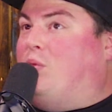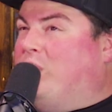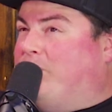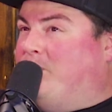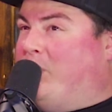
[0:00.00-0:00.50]

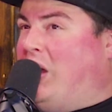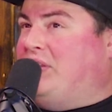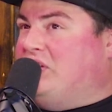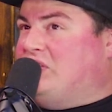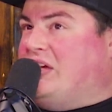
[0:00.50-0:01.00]
We bought
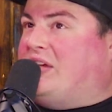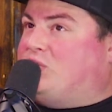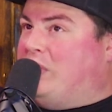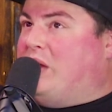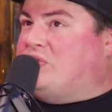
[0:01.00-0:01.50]
these
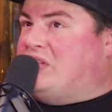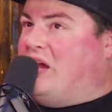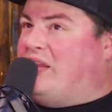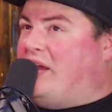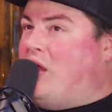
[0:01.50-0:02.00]
tickets when I was
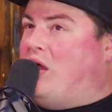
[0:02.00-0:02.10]
there like